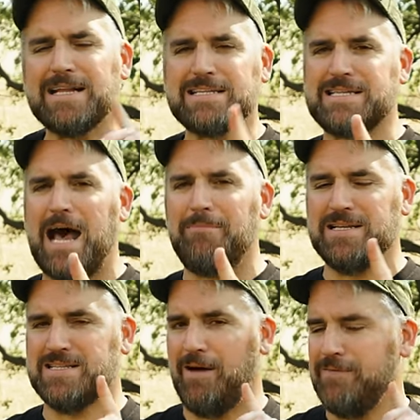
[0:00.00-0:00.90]
got to stop
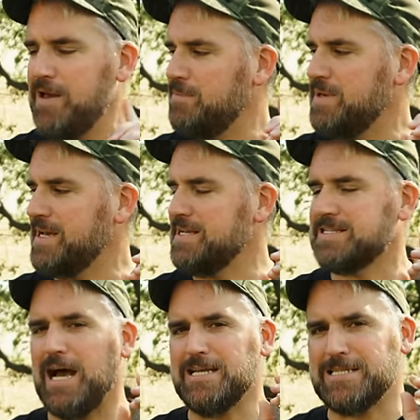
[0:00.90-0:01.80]
myself
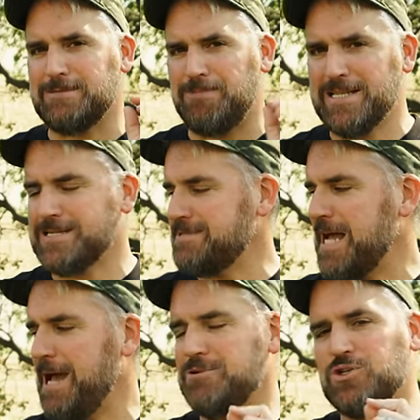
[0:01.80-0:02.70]
because I spent some
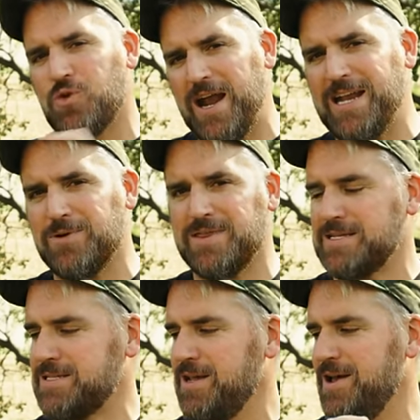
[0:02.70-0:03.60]
time training with
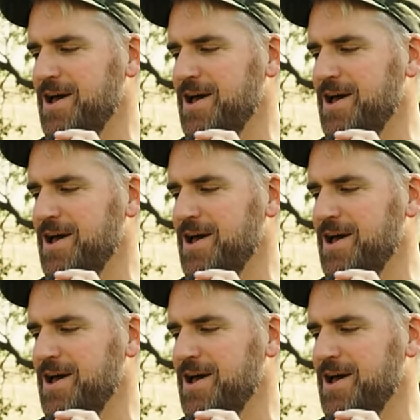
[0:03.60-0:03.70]
this